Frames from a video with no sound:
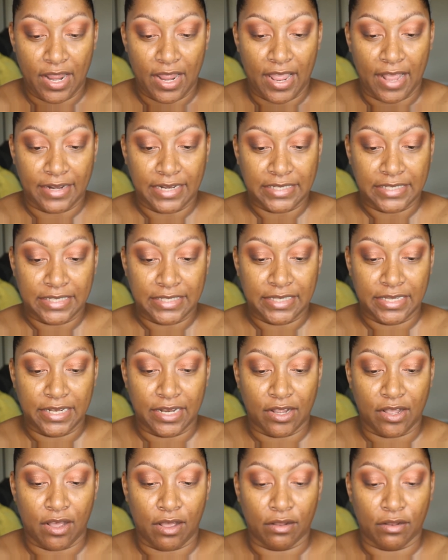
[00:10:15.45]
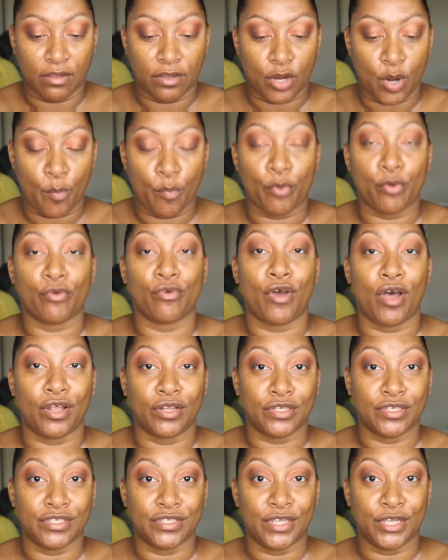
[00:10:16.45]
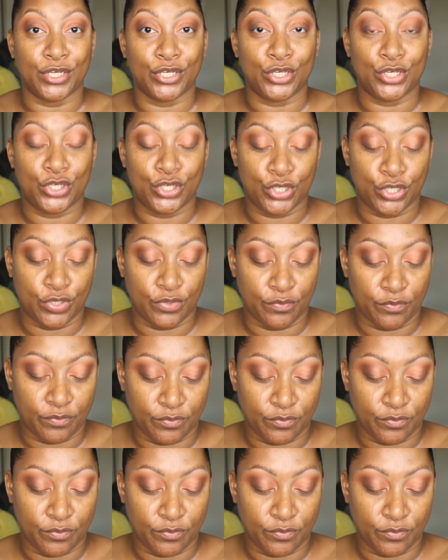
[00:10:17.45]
and this is in the color Bronzage.